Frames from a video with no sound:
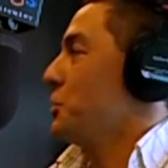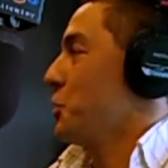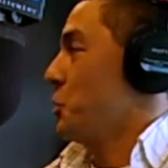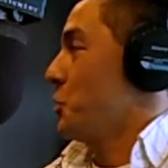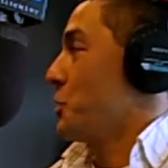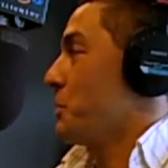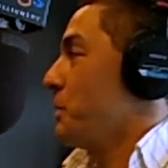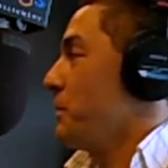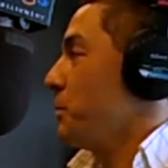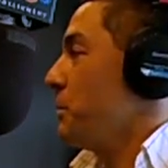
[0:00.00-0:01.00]
is huge,
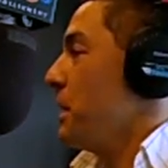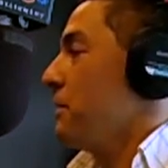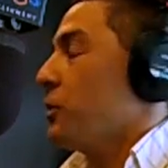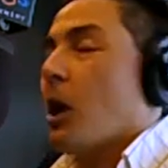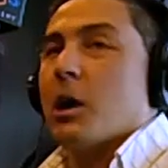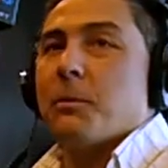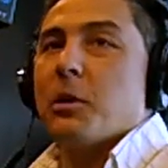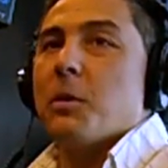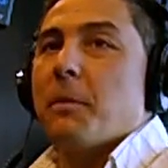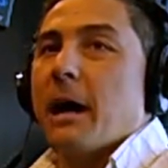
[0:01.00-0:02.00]
and we may have talked
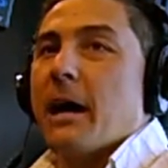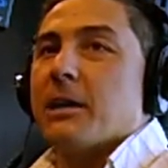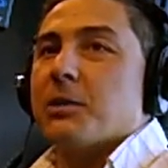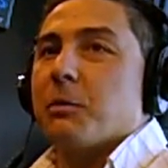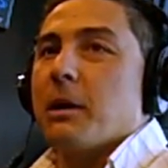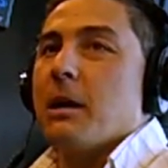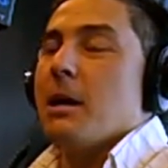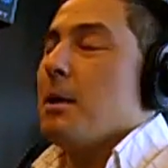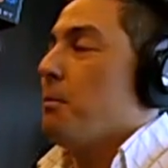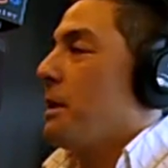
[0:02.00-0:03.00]
about it in the past, right?
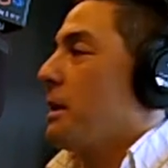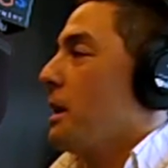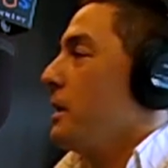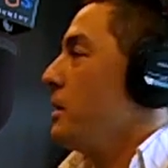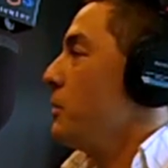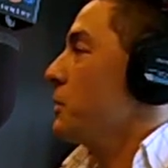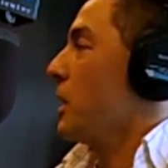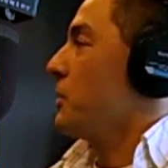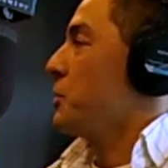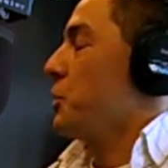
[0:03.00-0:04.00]
But it kind of goes
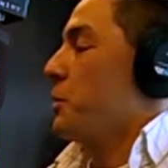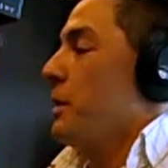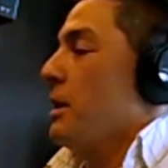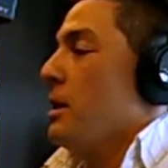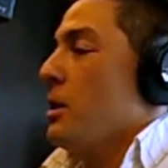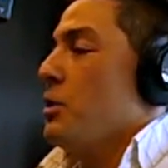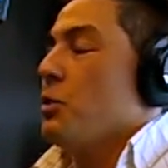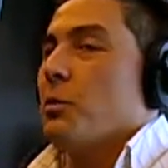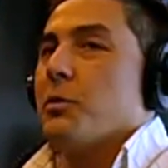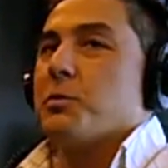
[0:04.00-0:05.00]
on to
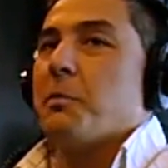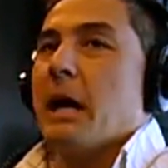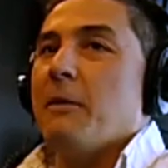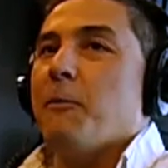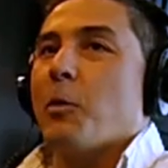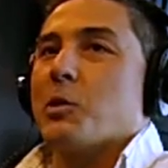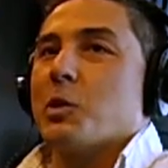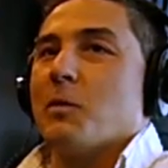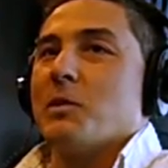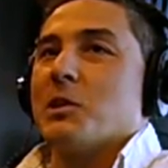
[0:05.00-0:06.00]
there's paid for
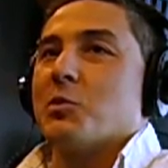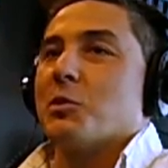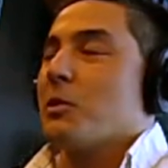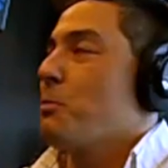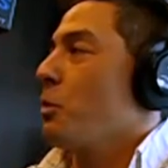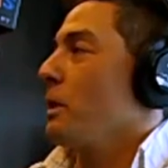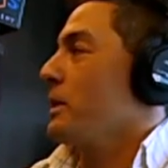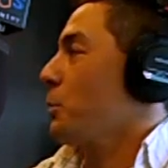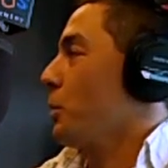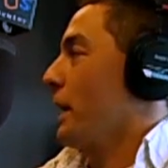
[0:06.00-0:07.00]
services, so it's more
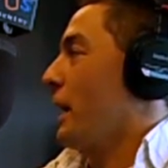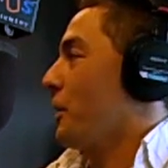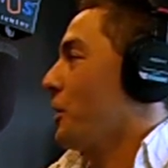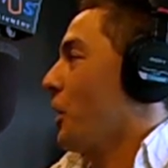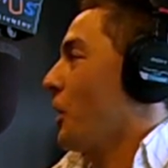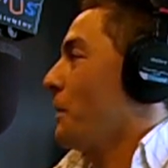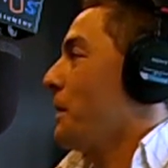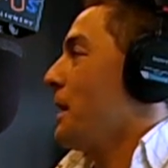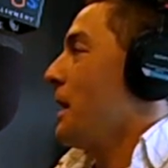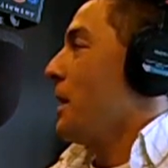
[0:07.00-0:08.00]
like the word a la carte.
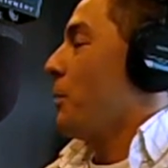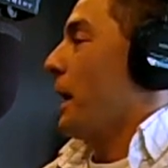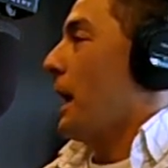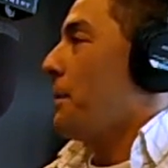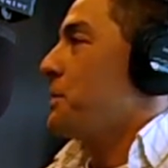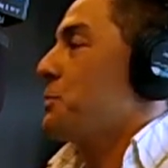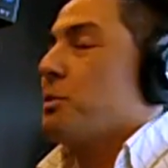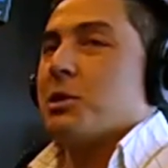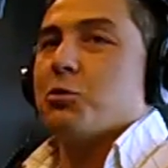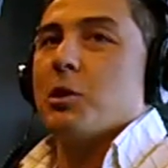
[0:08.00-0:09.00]
And what happens
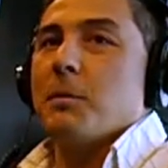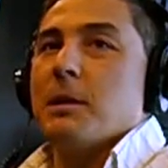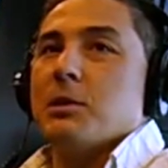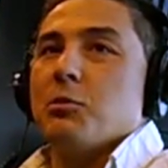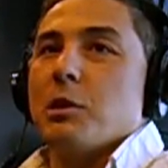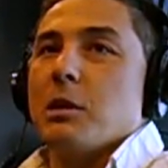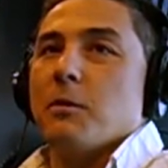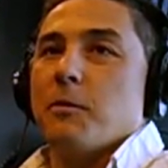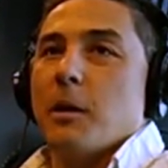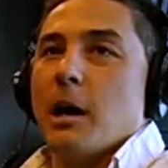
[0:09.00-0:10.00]
with the streaming is you can
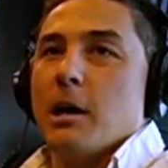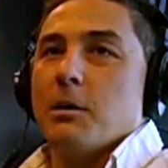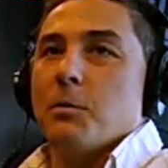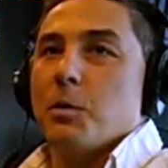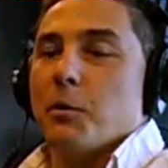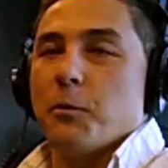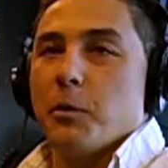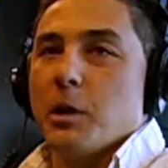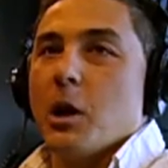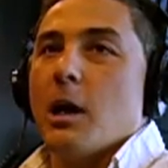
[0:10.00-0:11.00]
either find,
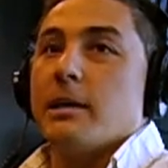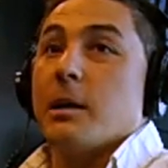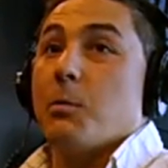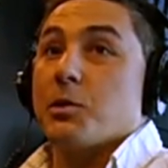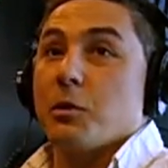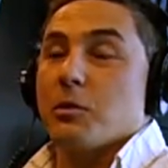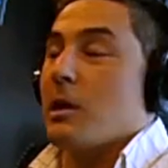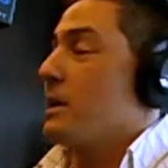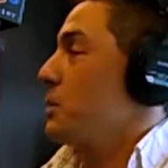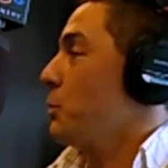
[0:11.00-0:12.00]
free content, which there's
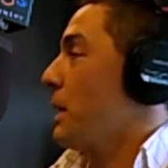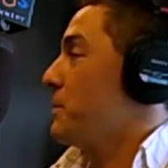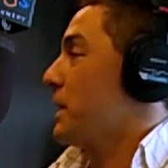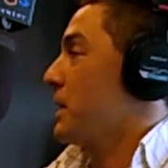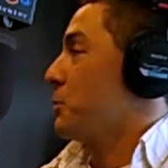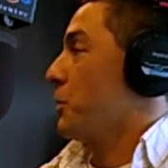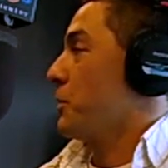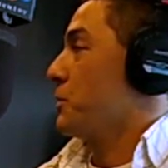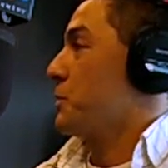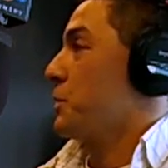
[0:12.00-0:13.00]
lots of websites
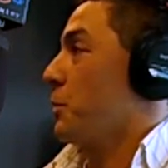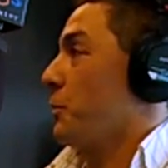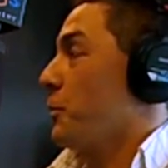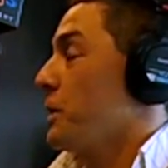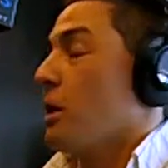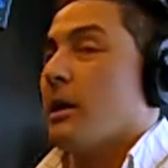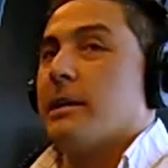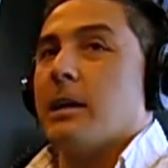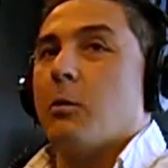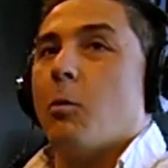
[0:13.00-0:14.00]
where there's, free
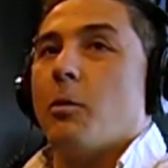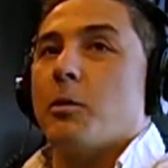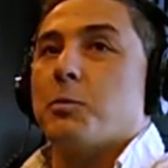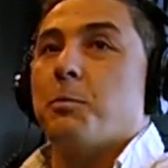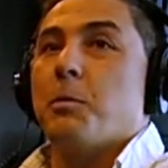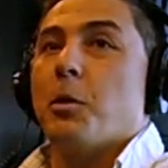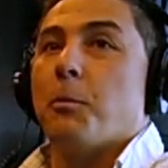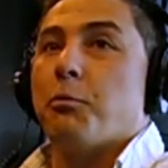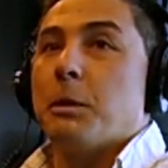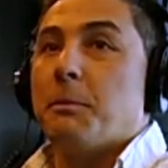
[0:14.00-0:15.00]
content, or there's,
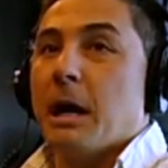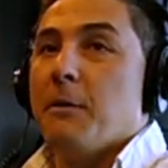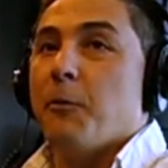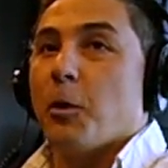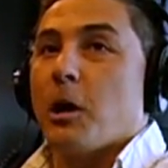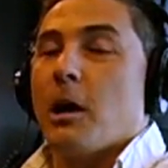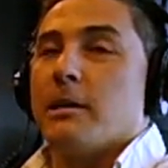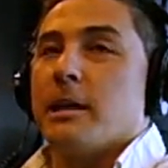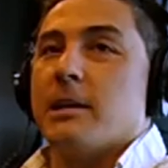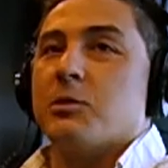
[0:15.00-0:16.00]
prepaid for
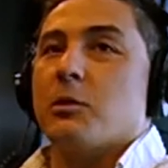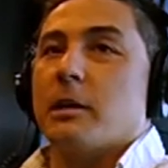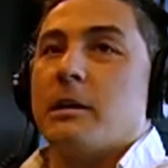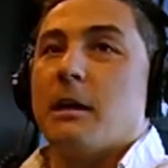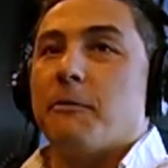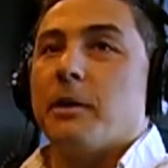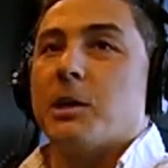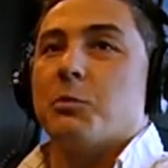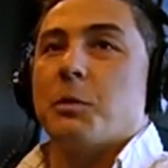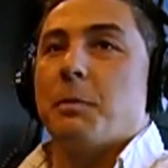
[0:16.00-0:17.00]
content, sort of like
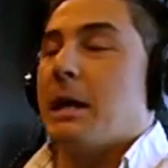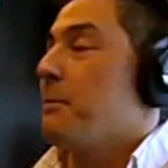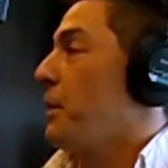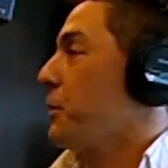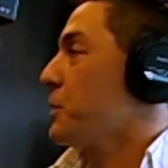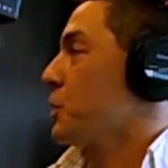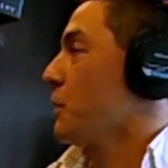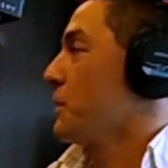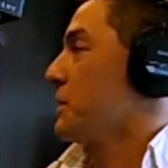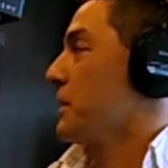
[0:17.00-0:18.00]
Netflix, where you pay a monthly
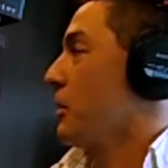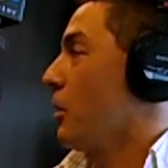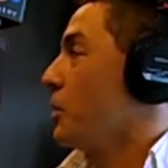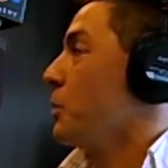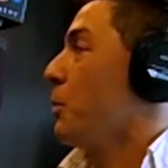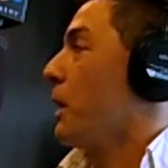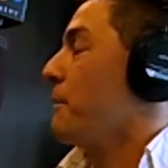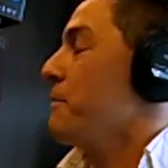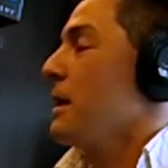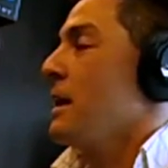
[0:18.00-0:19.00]
service and get all you
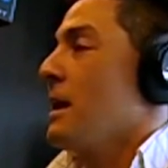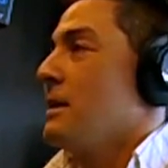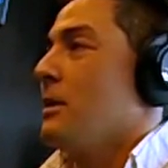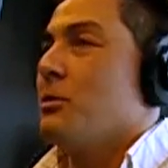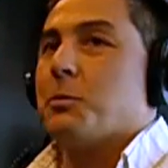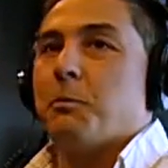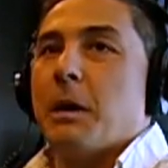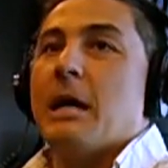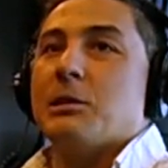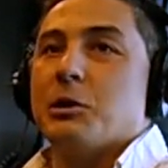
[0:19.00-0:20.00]
want. And then there's
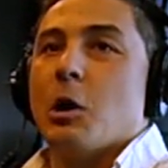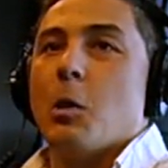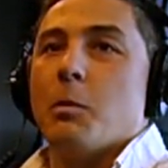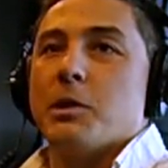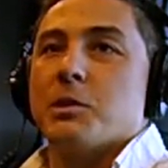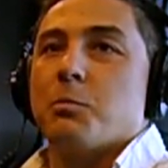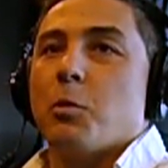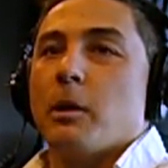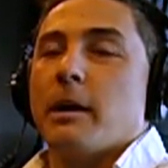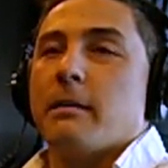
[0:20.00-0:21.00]
pay as you go, which is
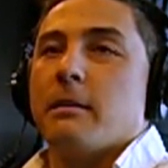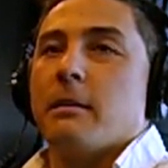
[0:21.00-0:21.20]
more like